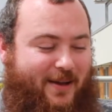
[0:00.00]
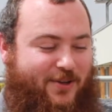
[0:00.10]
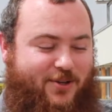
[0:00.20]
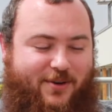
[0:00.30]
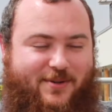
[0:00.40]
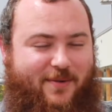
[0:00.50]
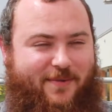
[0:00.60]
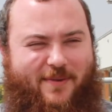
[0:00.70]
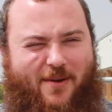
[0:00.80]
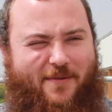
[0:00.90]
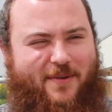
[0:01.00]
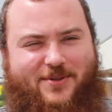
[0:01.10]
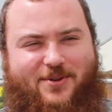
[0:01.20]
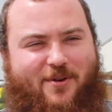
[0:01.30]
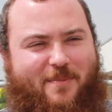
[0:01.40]
shards of
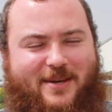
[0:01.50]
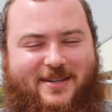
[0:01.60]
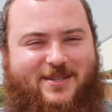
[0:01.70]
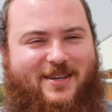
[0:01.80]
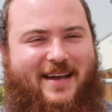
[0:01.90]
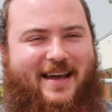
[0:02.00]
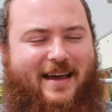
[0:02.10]
ceramics,